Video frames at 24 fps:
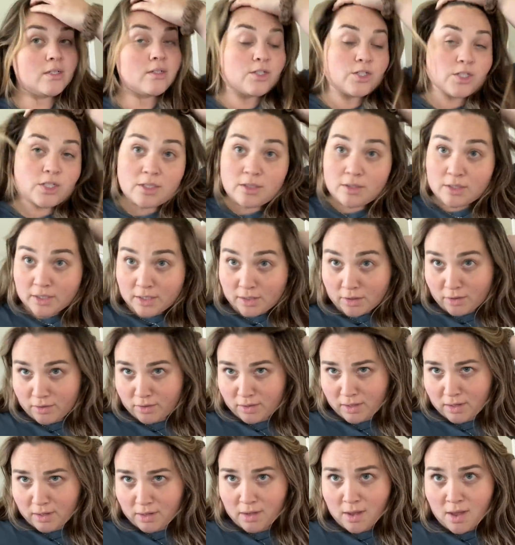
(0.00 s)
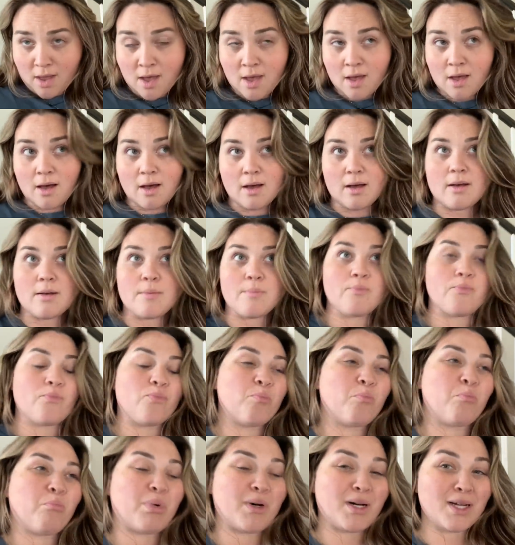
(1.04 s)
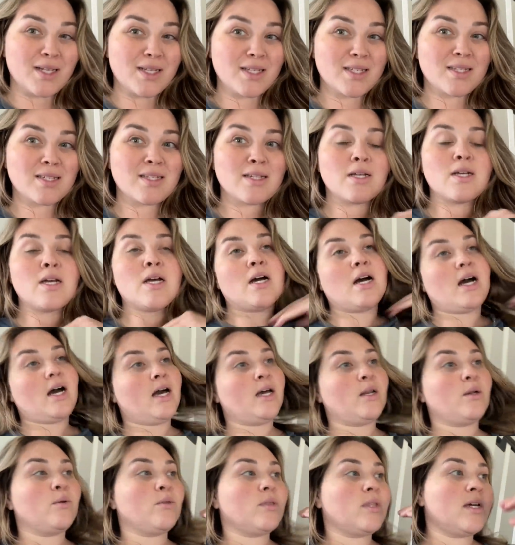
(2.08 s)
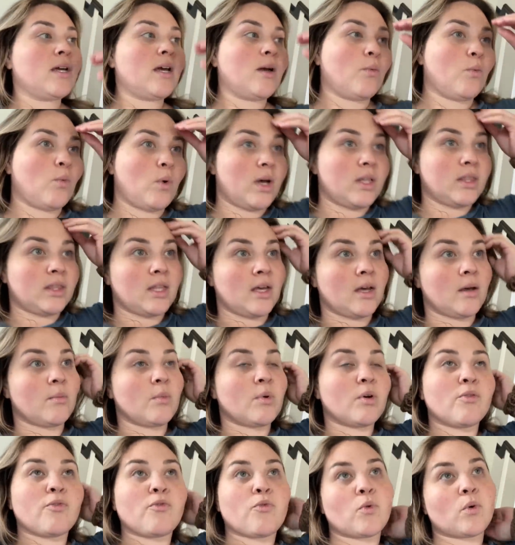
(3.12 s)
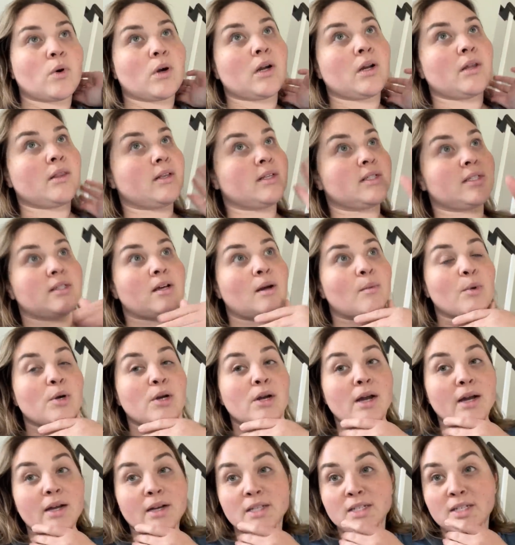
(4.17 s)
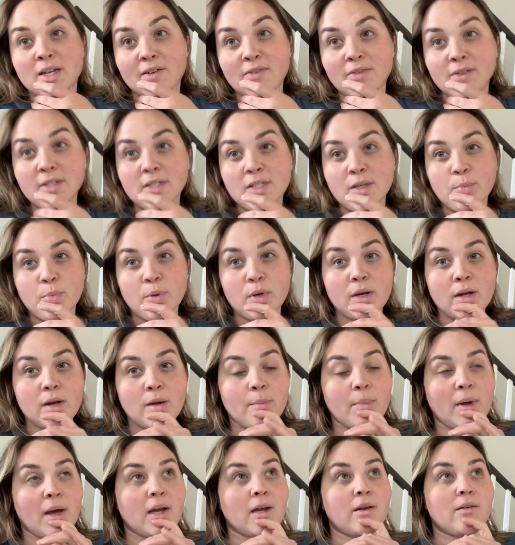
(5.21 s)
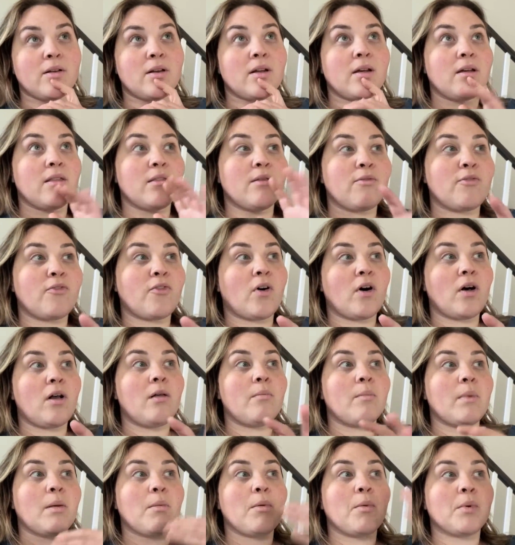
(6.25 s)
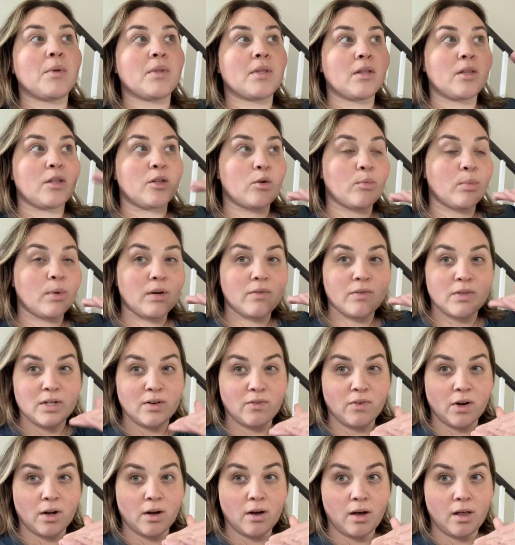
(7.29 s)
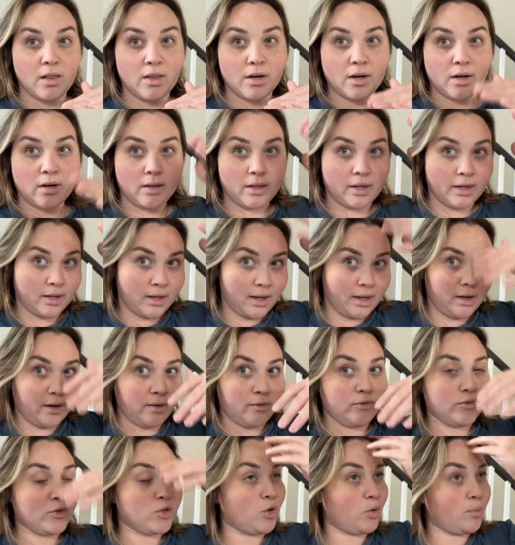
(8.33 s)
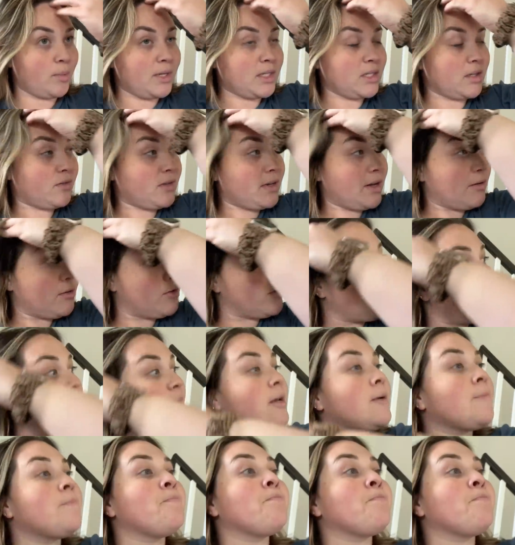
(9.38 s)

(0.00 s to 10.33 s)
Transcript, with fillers: she did her thing. Um, but I don't think I want them for the summer. I could definitely see putting them back in, in the fall, maybe with a little bit of a different color, like kind of tone myself down a little bit.